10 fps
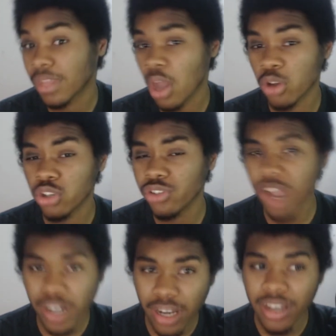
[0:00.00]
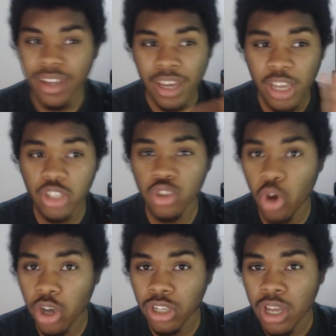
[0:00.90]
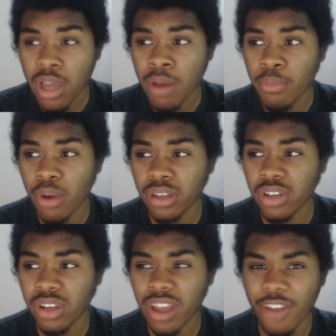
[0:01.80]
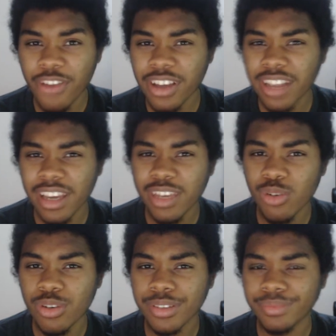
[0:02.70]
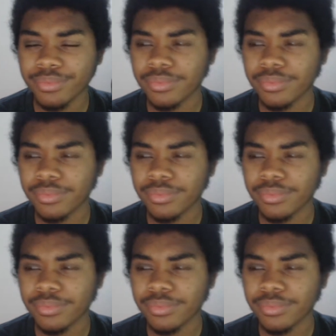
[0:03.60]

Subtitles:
Julian Draxler, he's good, but did I think that Wolfsburg